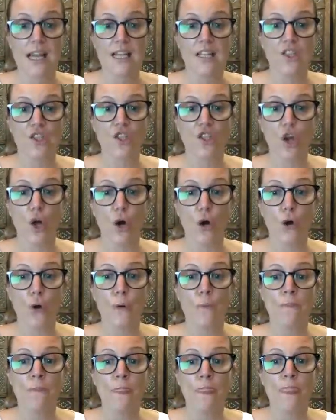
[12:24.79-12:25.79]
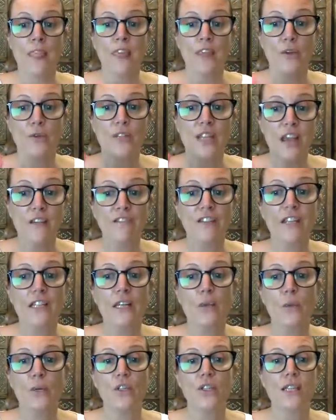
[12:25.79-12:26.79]
So you
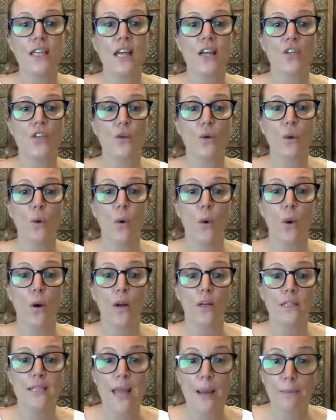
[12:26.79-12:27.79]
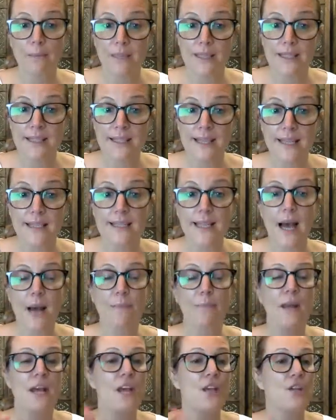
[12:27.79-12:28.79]
definitely want to get your templates set up.
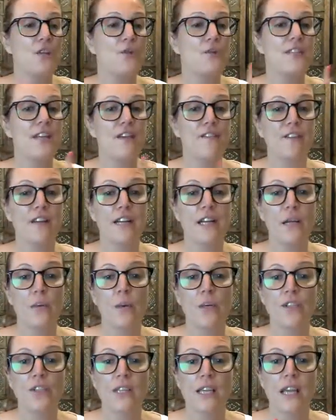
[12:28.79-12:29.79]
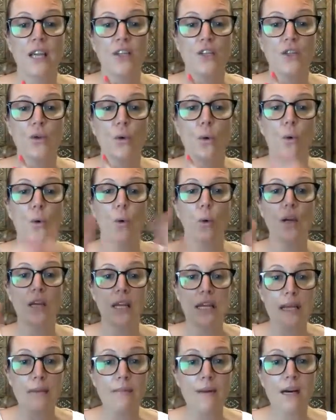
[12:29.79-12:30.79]
You definitely want to get your
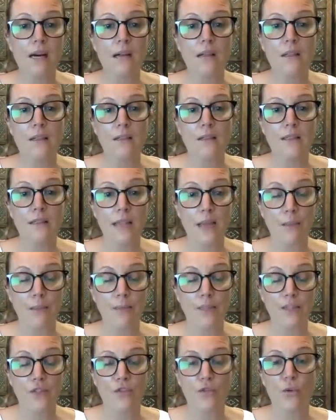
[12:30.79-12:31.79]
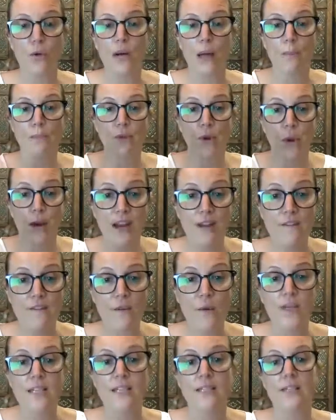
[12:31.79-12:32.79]
emails templates drawn up, your
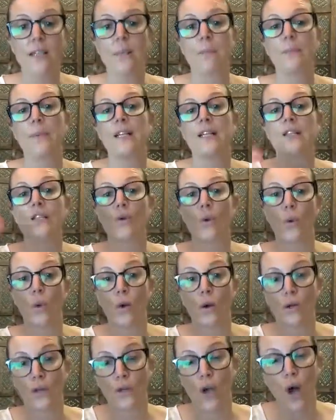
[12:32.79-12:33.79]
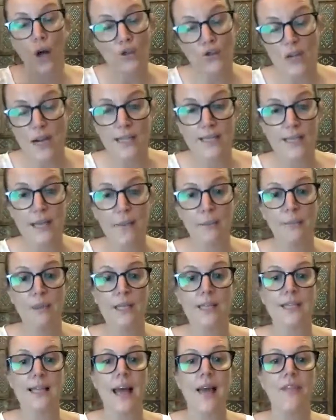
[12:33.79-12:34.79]
invoice templates, your contract
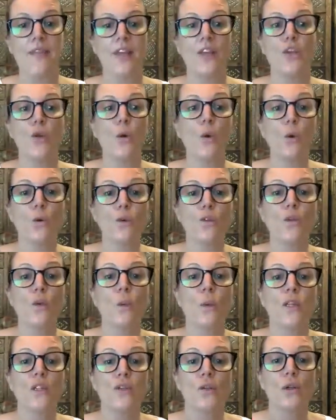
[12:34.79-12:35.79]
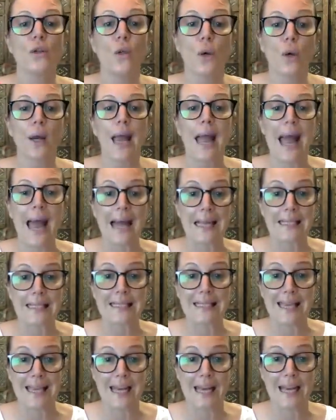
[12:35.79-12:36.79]
templates, and then you also want to look at
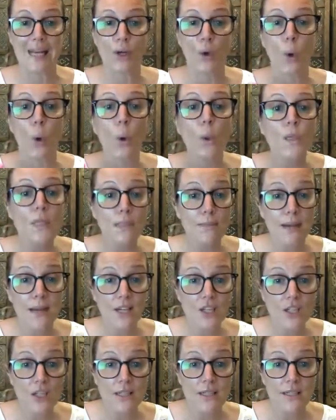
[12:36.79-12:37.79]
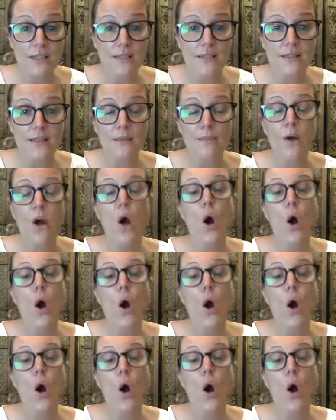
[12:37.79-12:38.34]
getting an automation system.